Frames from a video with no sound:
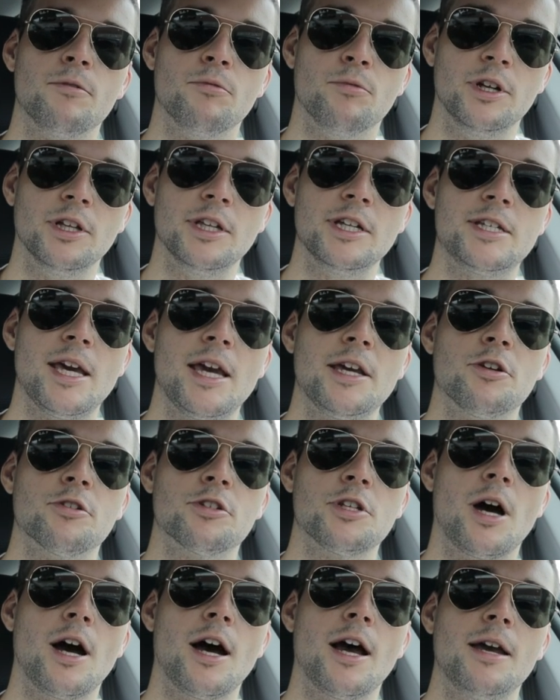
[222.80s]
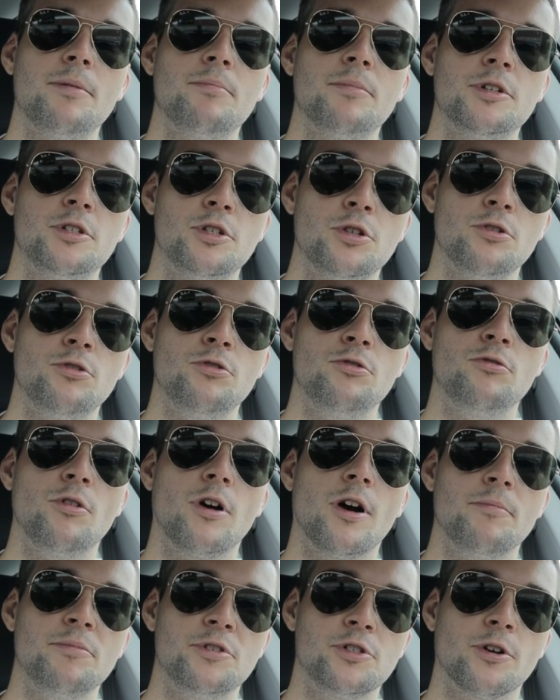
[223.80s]
Really take your time
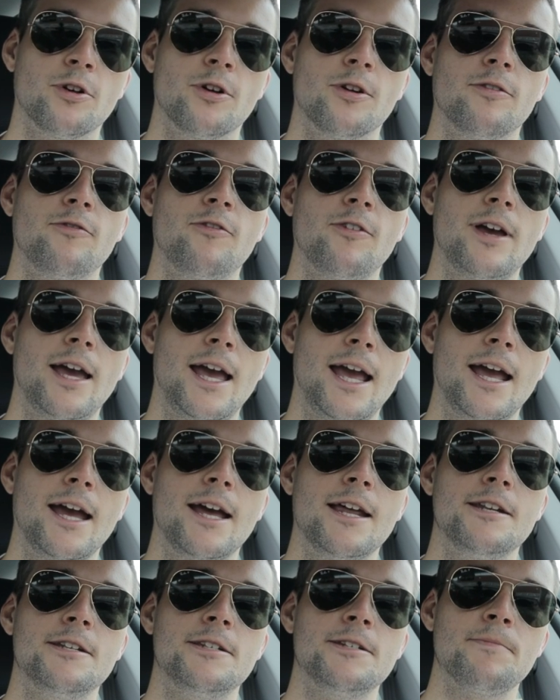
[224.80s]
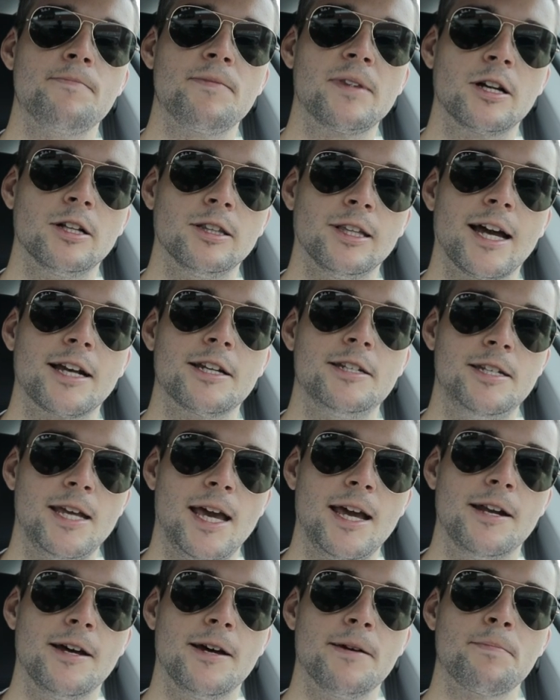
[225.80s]
to observe and collect
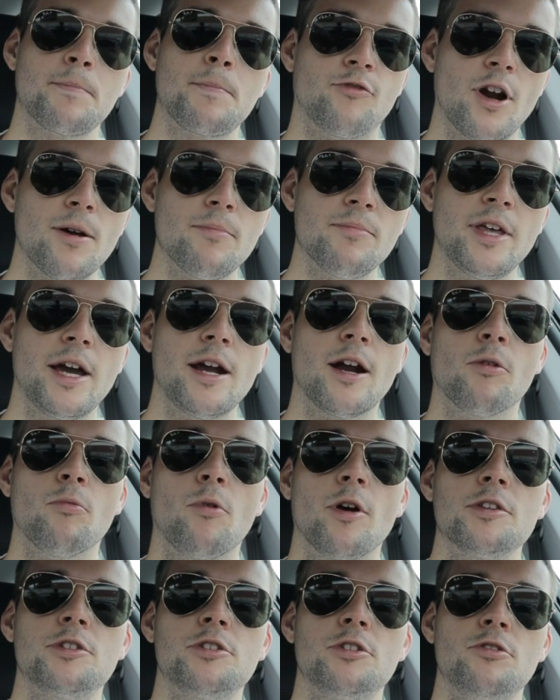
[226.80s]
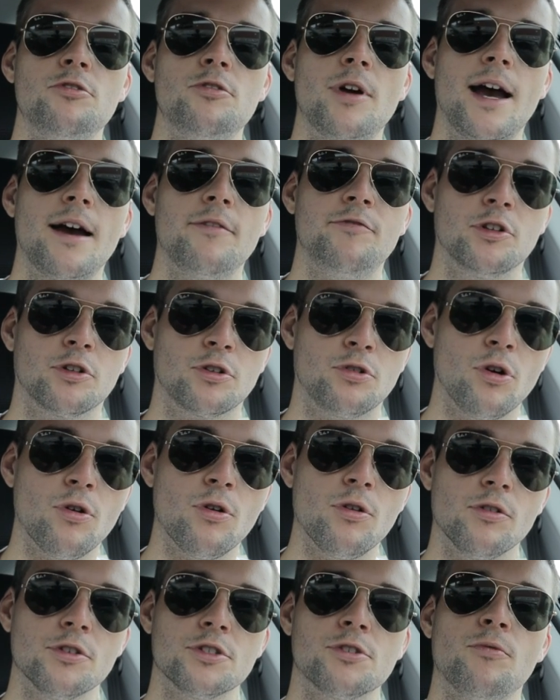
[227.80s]
data. From there, once you have your
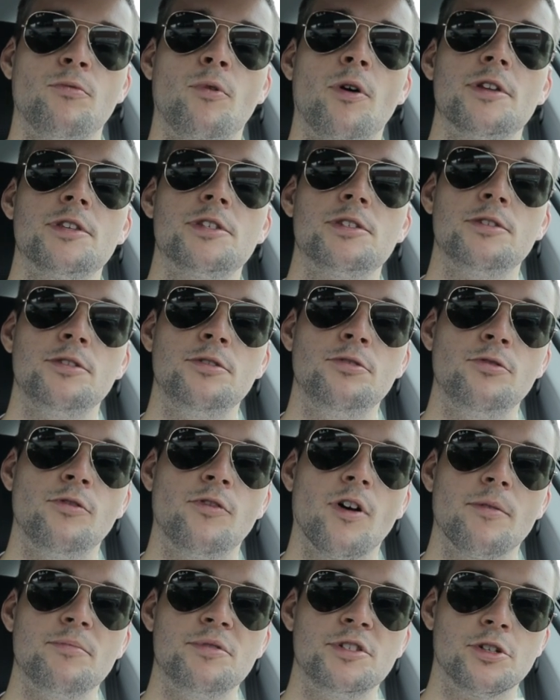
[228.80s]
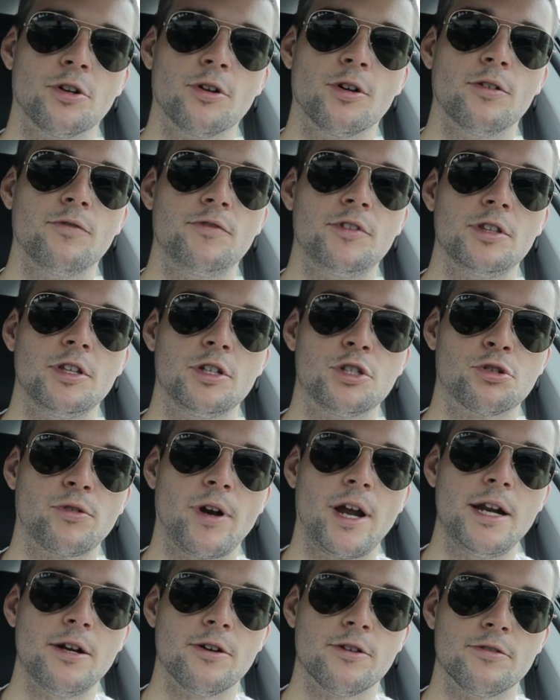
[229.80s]
goals, once you've observed the
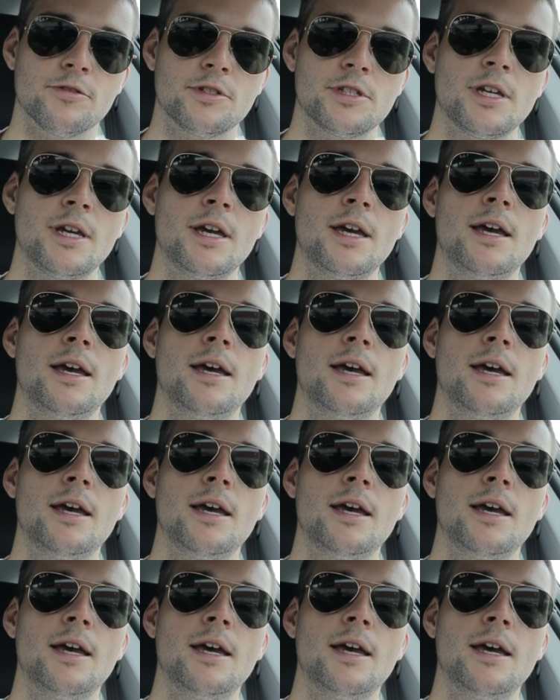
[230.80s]
trainers